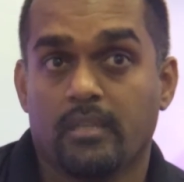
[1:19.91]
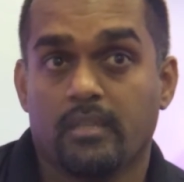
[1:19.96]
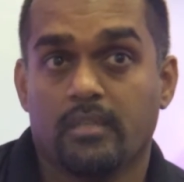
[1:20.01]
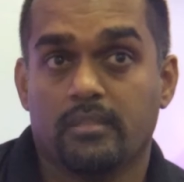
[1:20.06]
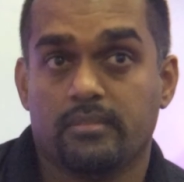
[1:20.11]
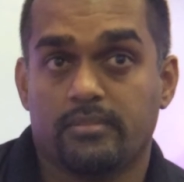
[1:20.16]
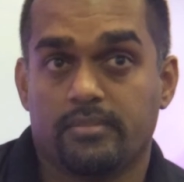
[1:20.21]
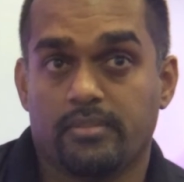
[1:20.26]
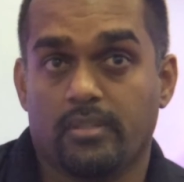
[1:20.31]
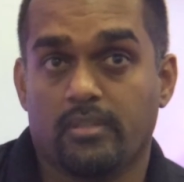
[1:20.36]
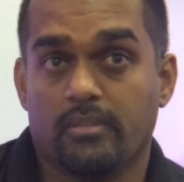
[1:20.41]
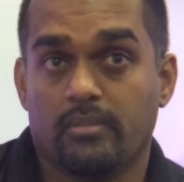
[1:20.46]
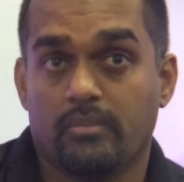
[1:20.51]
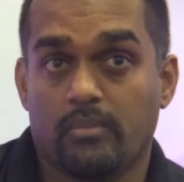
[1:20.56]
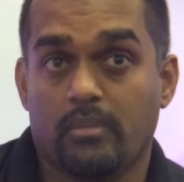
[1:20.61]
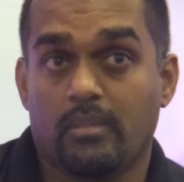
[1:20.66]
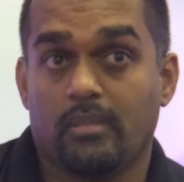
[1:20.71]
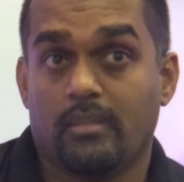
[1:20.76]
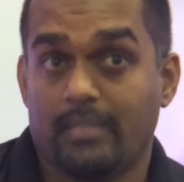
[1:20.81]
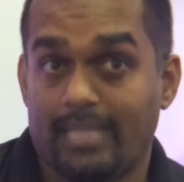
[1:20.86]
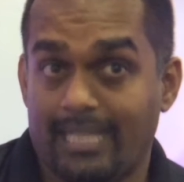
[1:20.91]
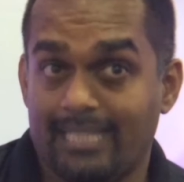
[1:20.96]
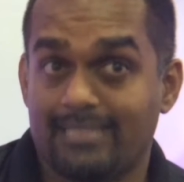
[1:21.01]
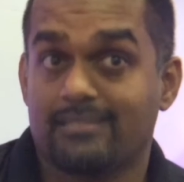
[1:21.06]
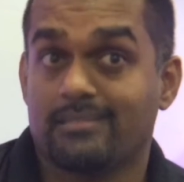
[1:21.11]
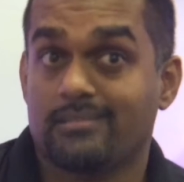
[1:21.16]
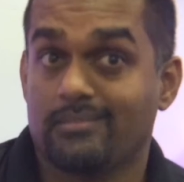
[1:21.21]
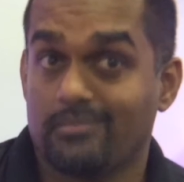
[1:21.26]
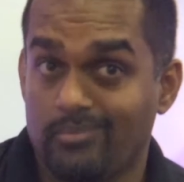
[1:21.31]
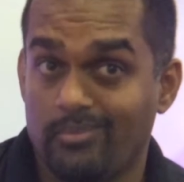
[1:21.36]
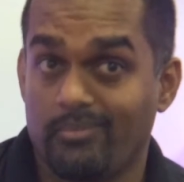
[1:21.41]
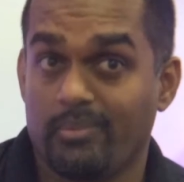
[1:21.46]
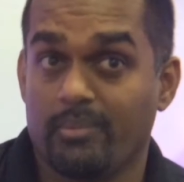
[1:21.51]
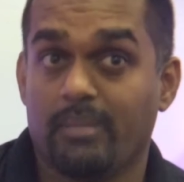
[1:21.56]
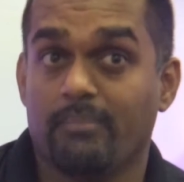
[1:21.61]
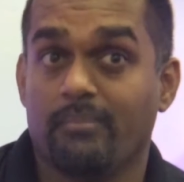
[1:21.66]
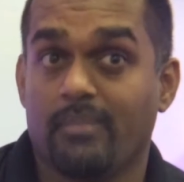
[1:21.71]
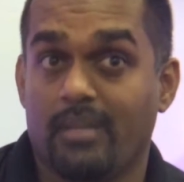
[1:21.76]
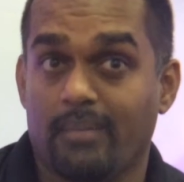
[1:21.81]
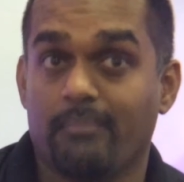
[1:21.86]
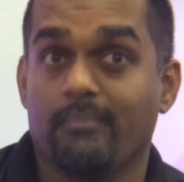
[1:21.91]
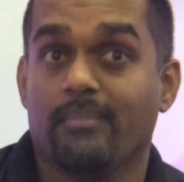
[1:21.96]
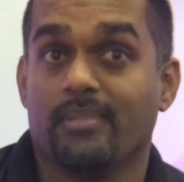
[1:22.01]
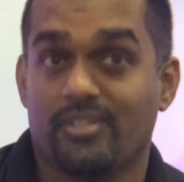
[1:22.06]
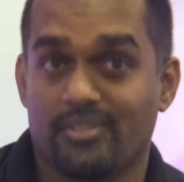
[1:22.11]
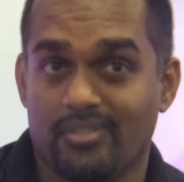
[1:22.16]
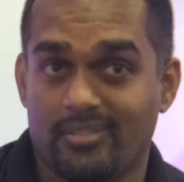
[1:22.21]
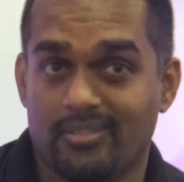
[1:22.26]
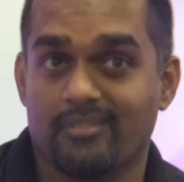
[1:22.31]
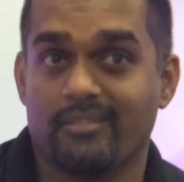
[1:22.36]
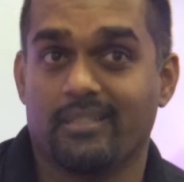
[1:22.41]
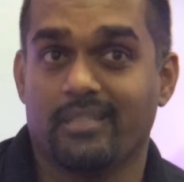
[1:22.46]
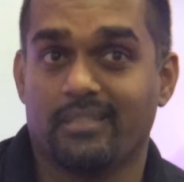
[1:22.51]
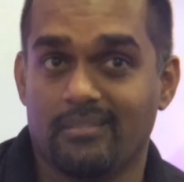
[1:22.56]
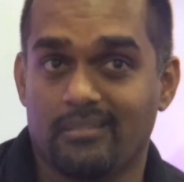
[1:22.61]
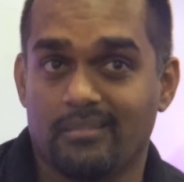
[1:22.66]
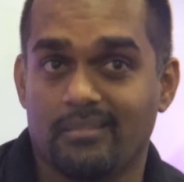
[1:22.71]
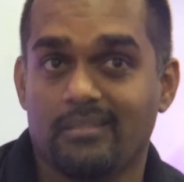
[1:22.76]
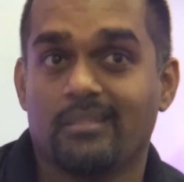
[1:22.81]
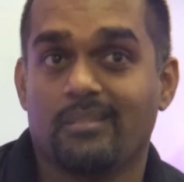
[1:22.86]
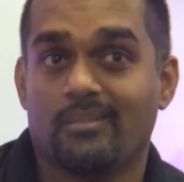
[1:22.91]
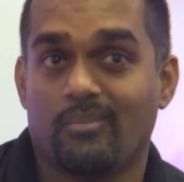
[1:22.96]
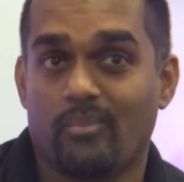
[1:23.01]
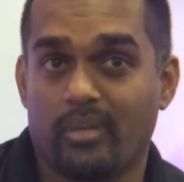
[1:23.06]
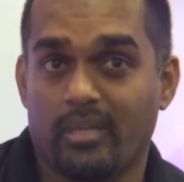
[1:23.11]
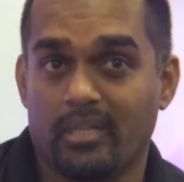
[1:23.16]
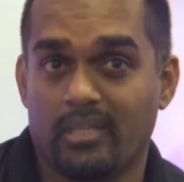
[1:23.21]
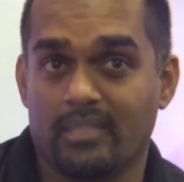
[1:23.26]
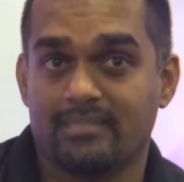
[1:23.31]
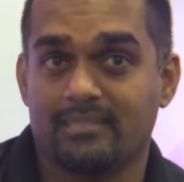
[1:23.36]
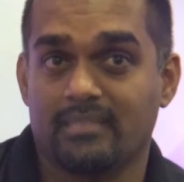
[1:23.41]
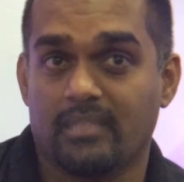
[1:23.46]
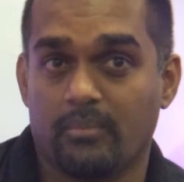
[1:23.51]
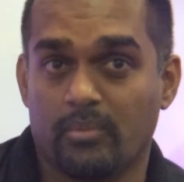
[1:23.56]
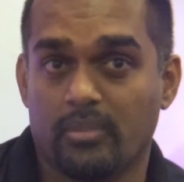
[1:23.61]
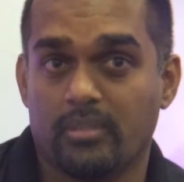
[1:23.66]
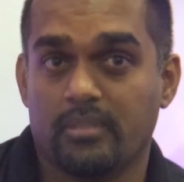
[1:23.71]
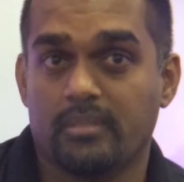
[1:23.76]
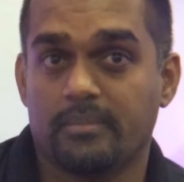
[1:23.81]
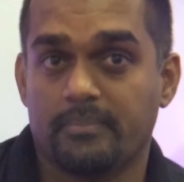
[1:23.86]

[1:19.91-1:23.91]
So that's what we mean by mission critical wireless network